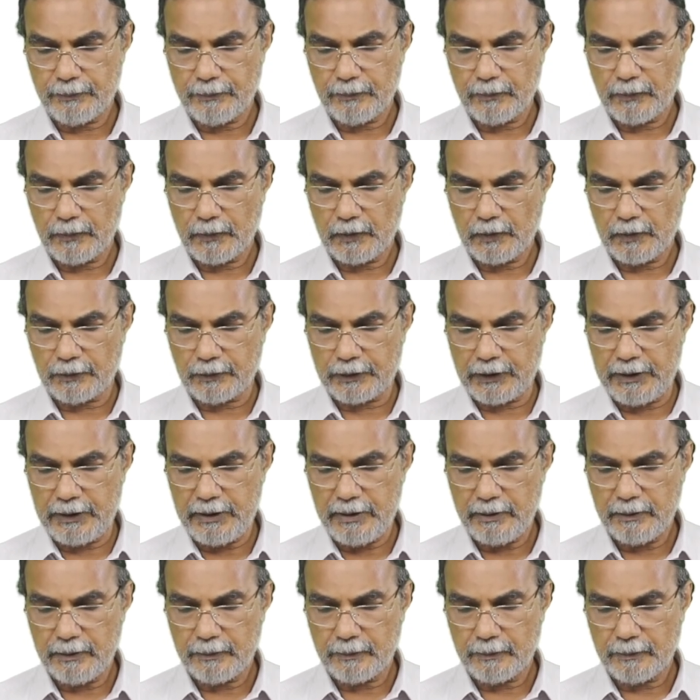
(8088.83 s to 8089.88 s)
okay,
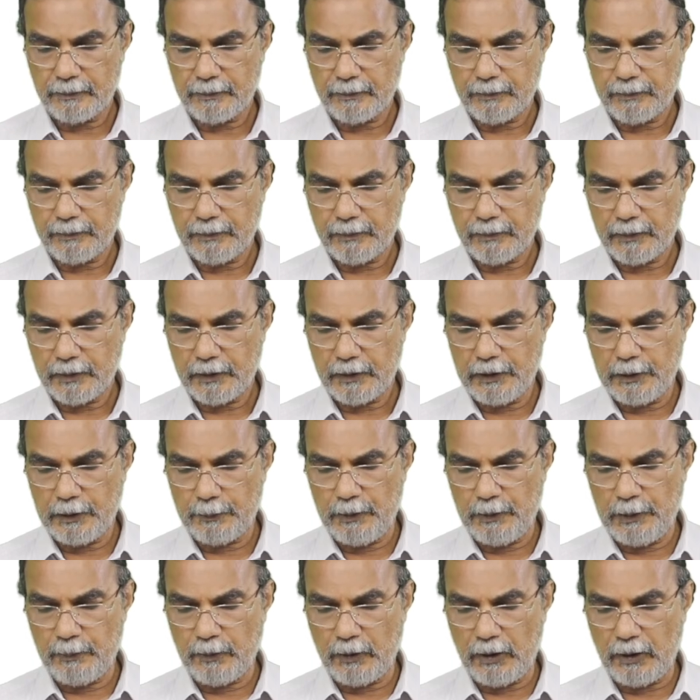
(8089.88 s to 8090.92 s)
double
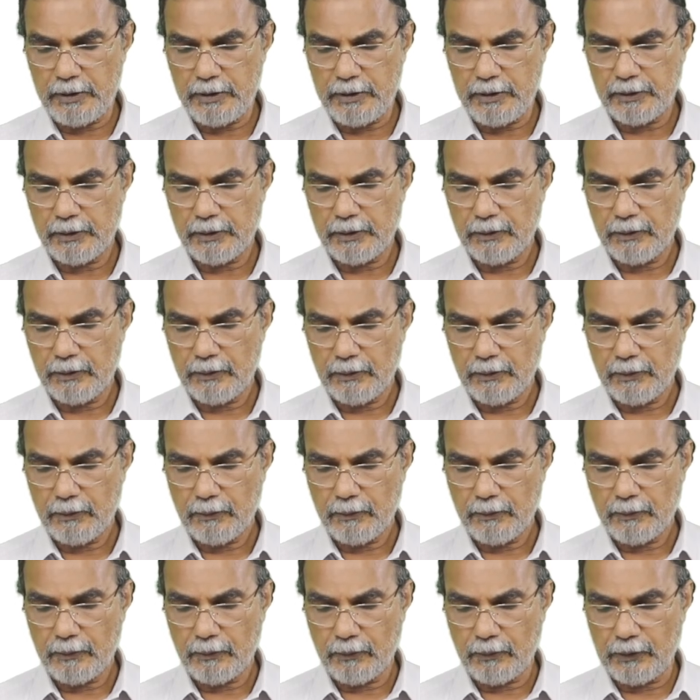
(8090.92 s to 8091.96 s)
bond,
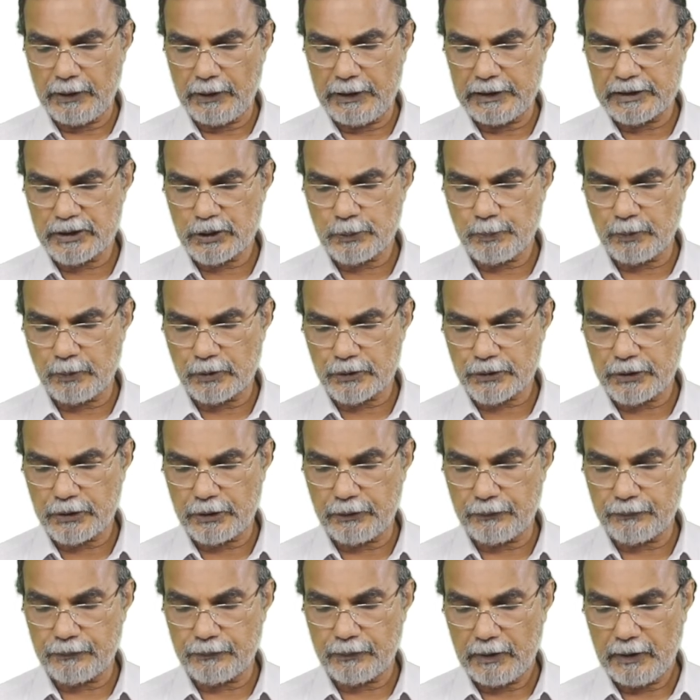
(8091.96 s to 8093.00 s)
OH positive.
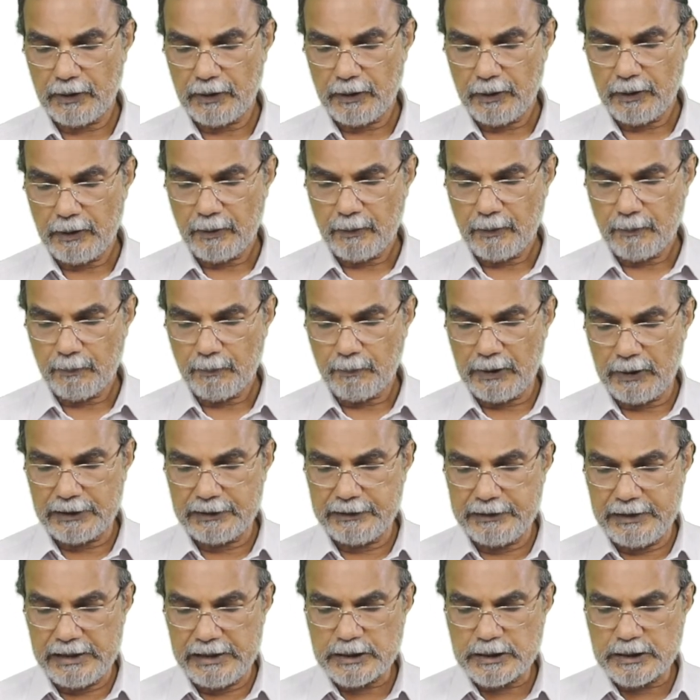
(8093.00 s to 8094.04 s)
But
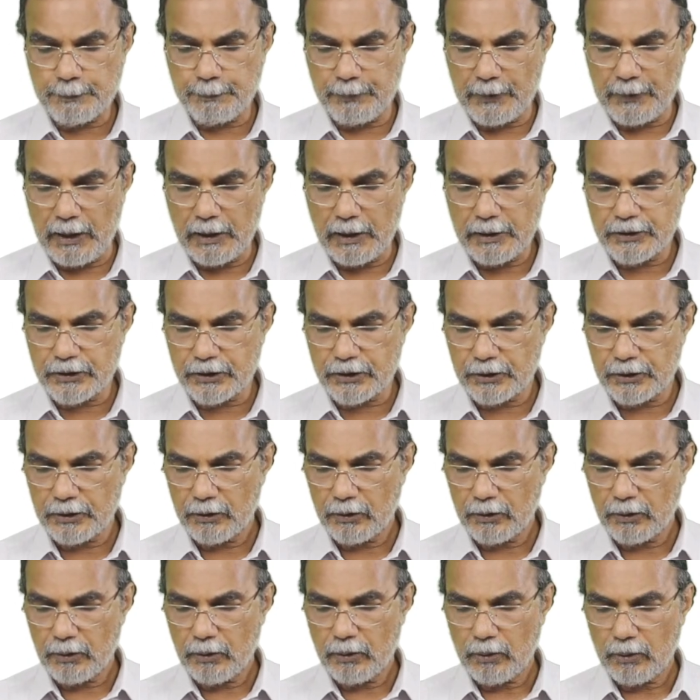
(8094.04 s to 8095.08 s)
this part
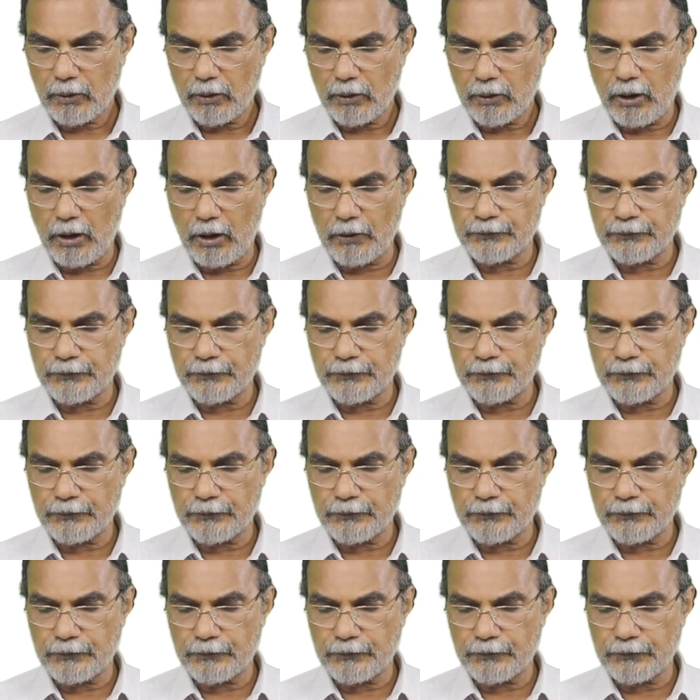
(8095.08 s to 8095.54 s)
of